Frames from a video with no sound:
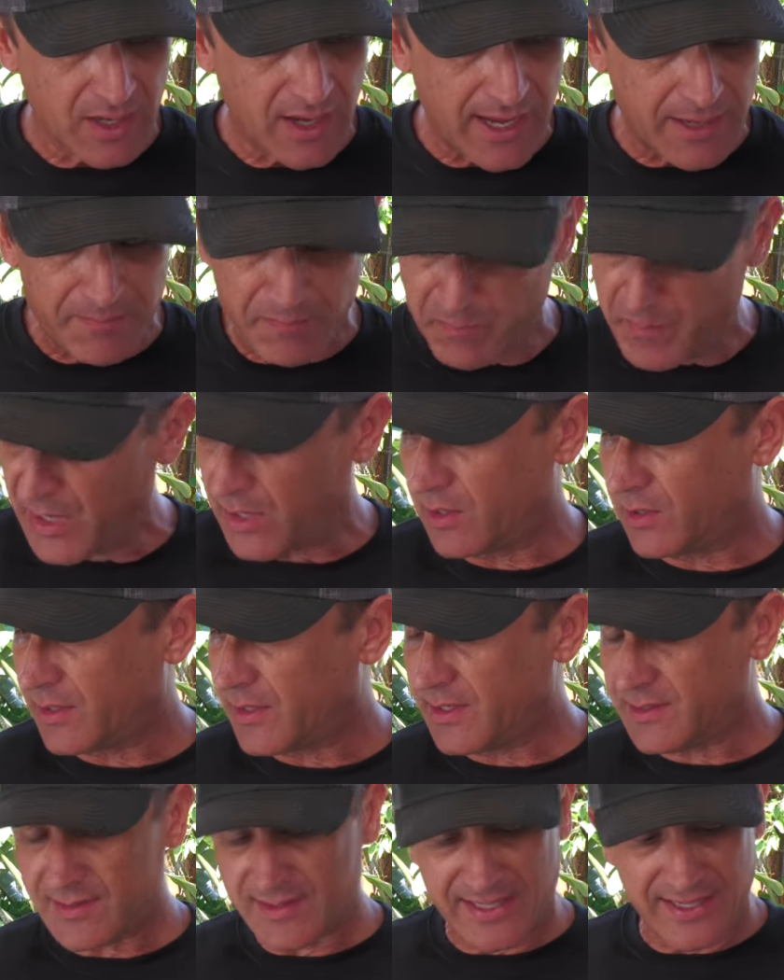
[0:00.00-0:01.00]
I
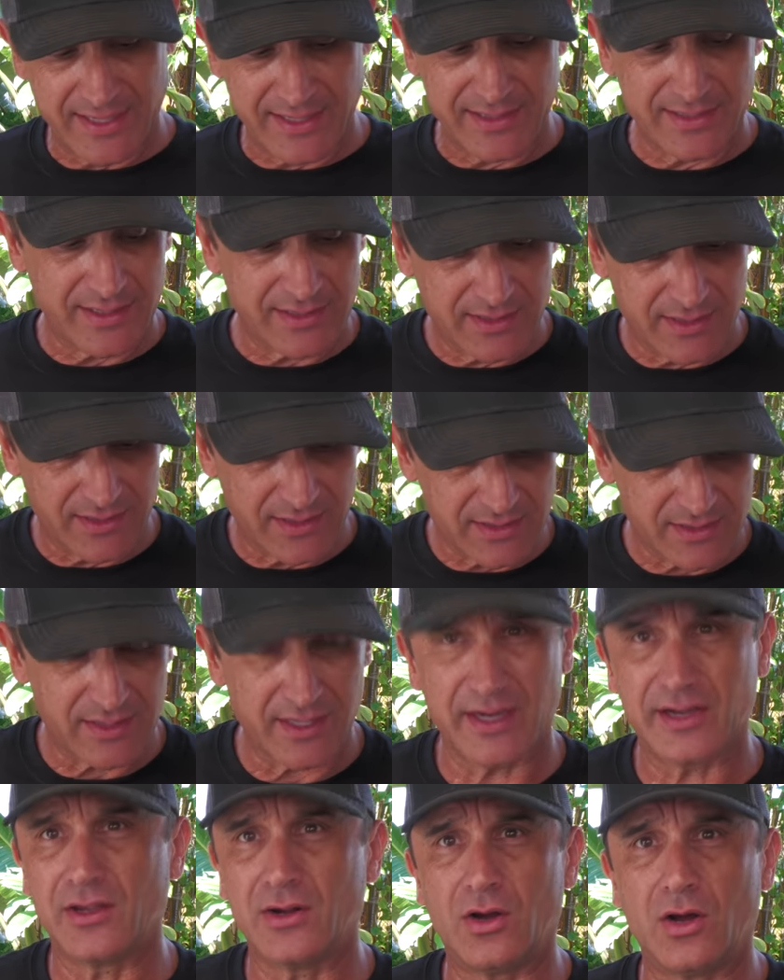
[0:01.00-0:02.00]
barely tended to this
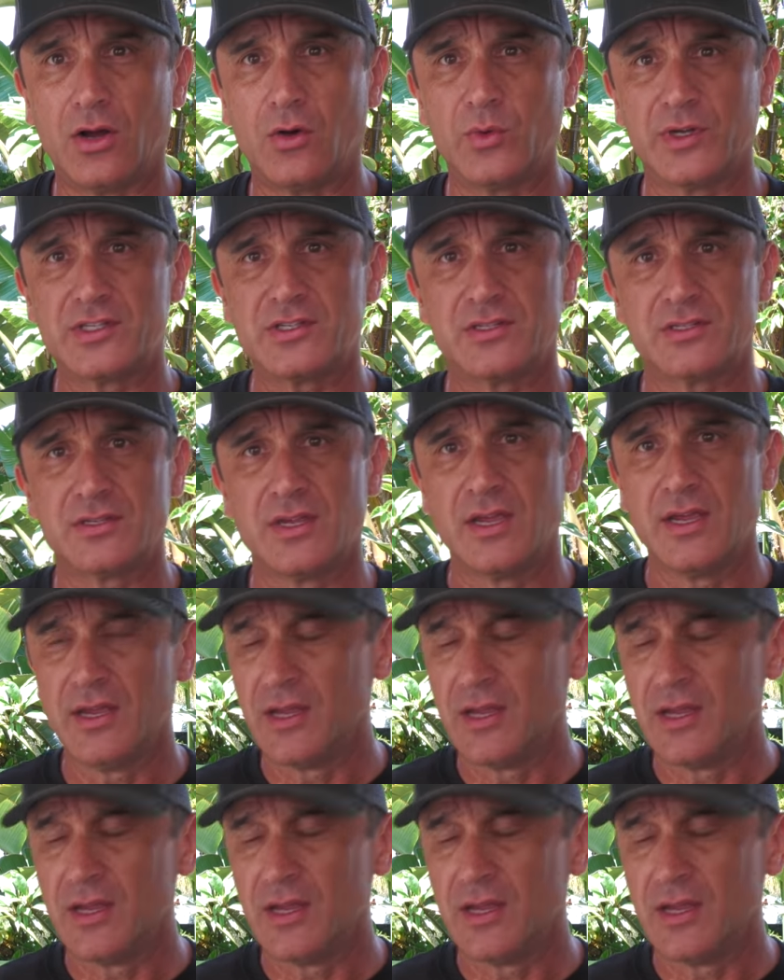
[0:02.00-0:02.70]
thing at all, which is